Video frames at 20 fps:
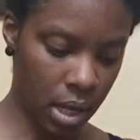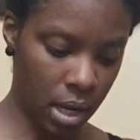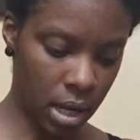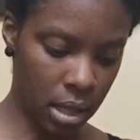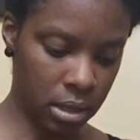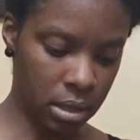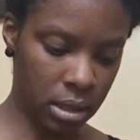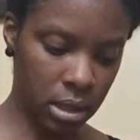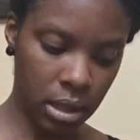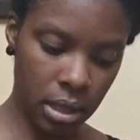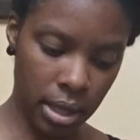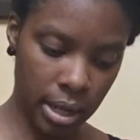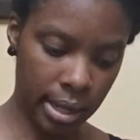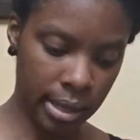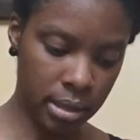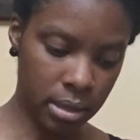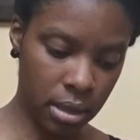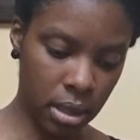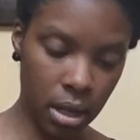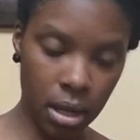I said
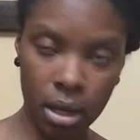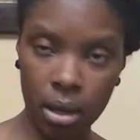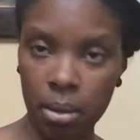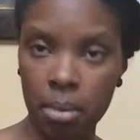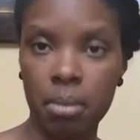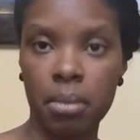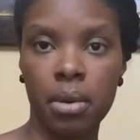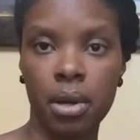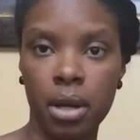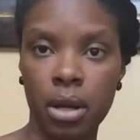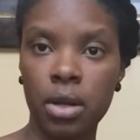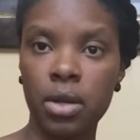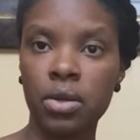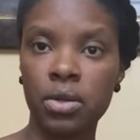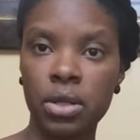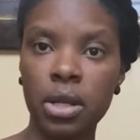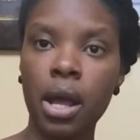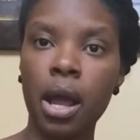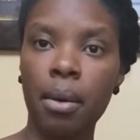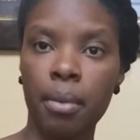next time. And
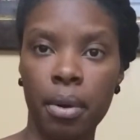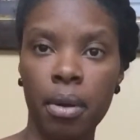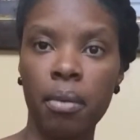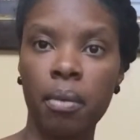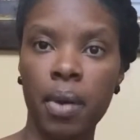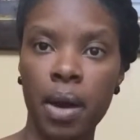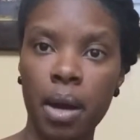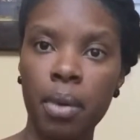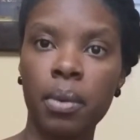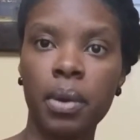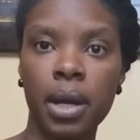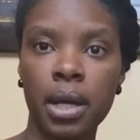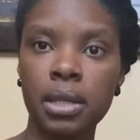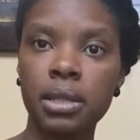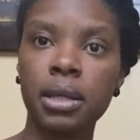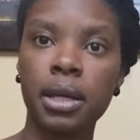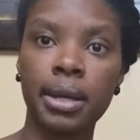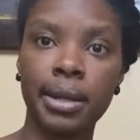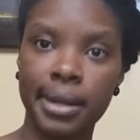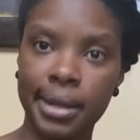usually I regret when I
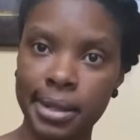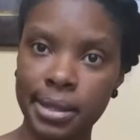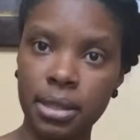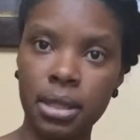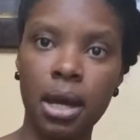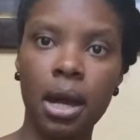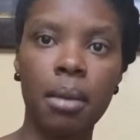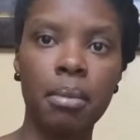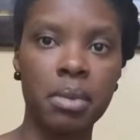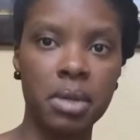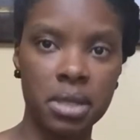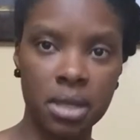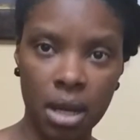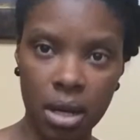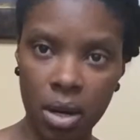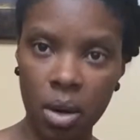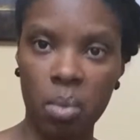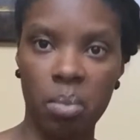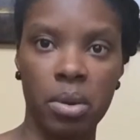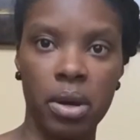say next time because I
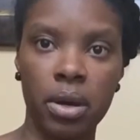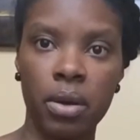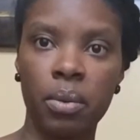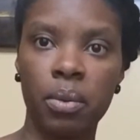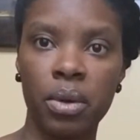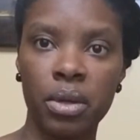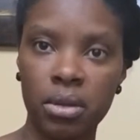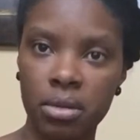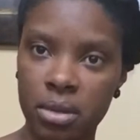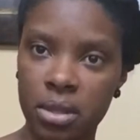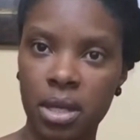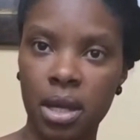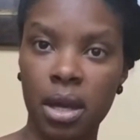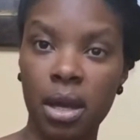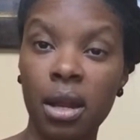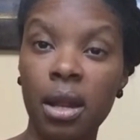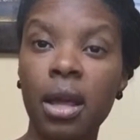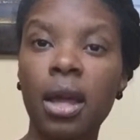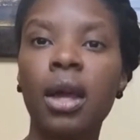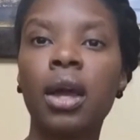know better. When you see
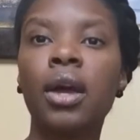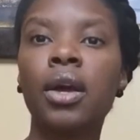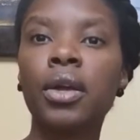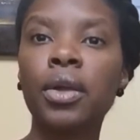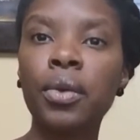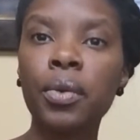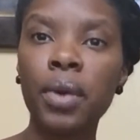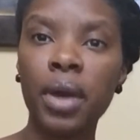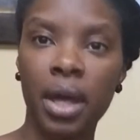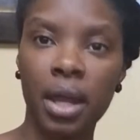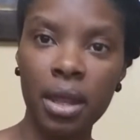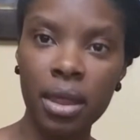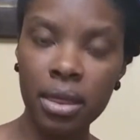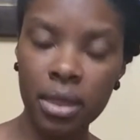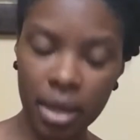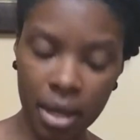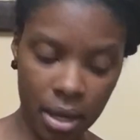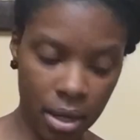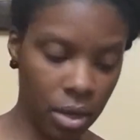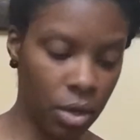it, you get it
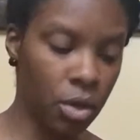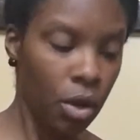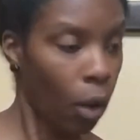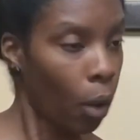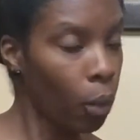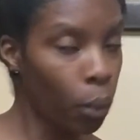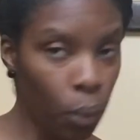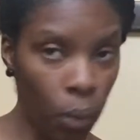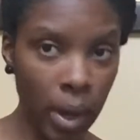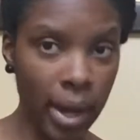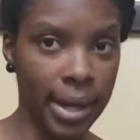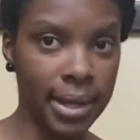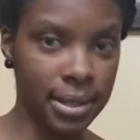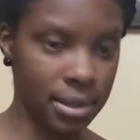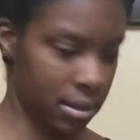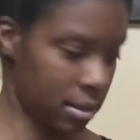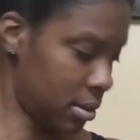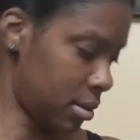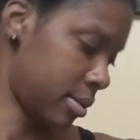then. You don't wait